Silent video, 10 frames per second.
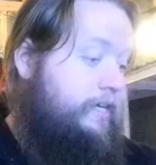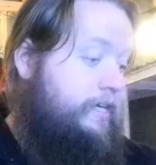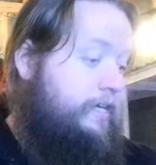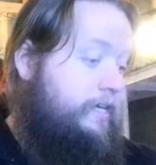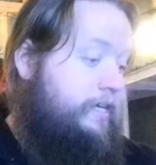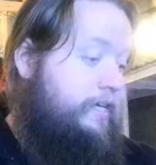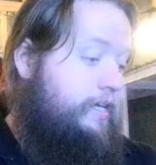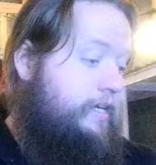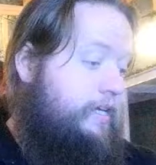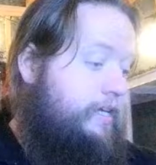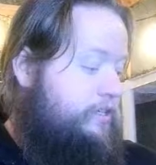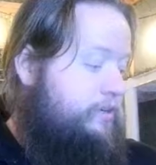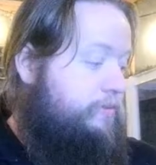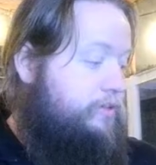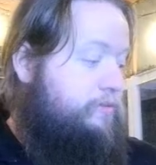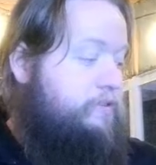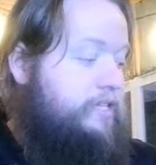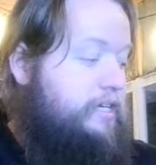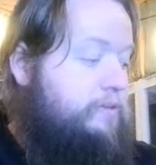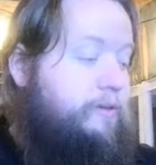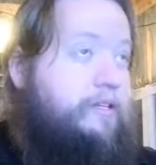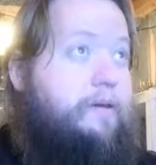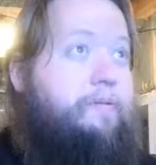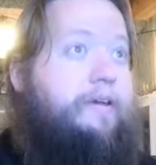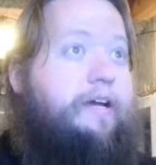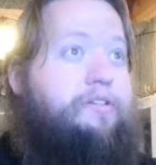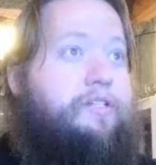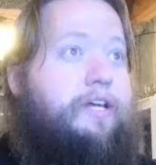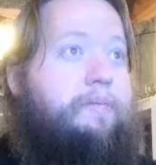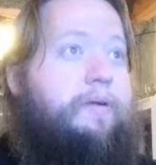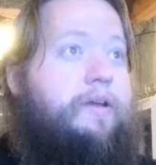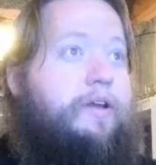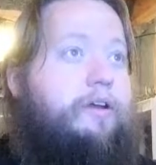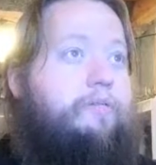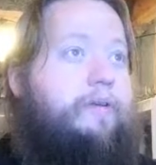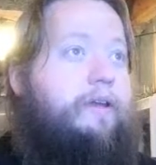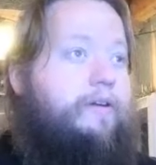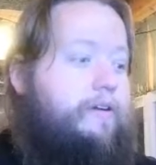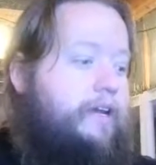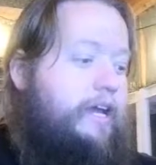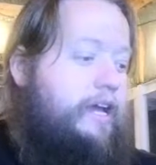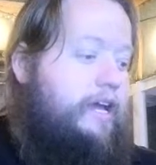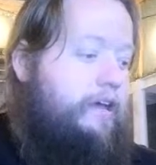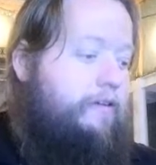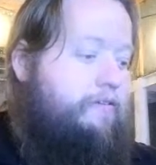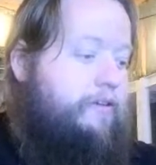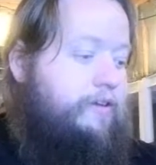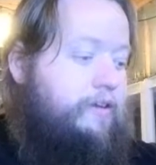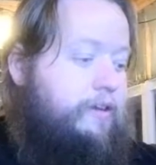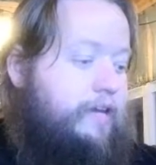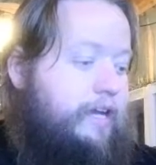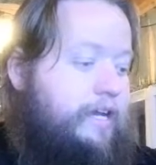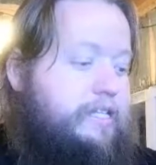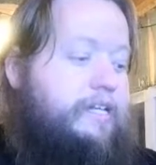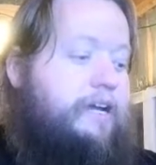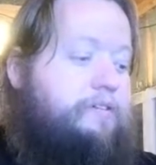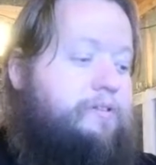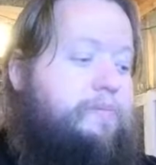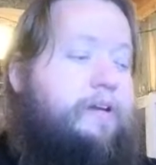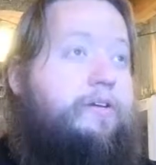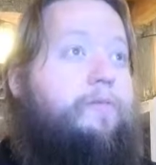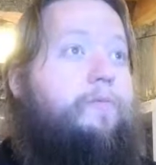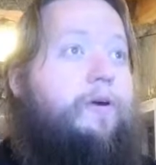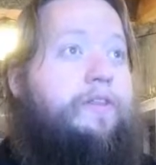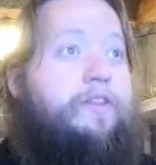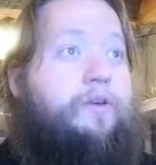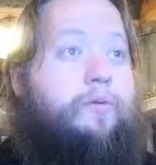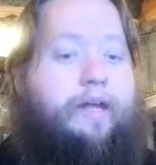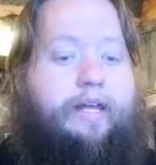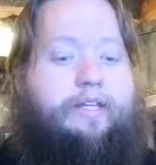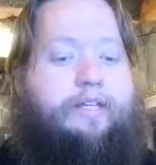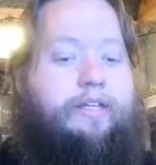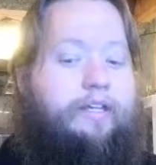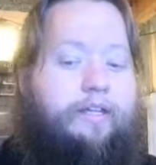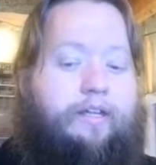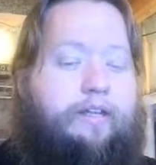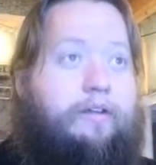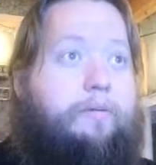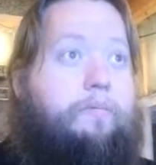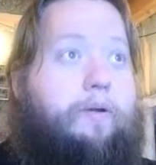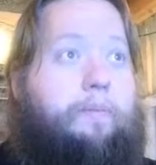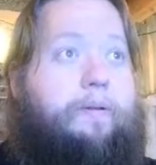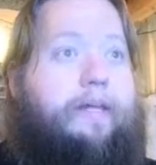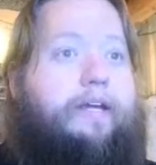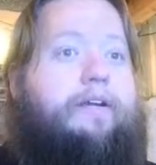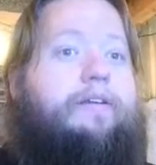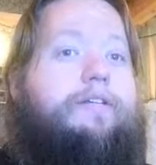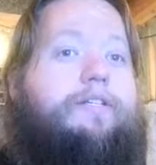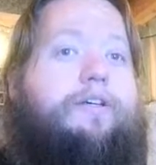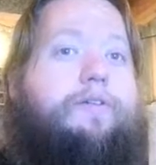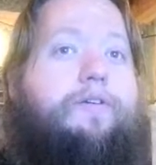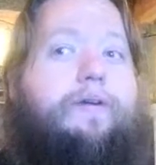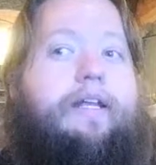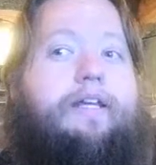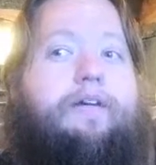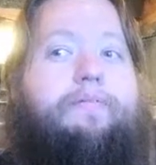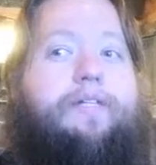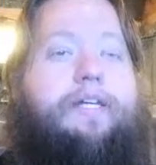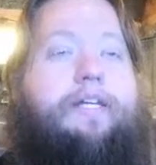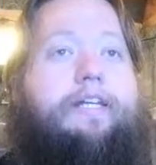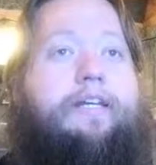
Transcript: Then we go into, once we've selected what type of house type, we are going to have, as a house minor, one threat per player. So threat comes in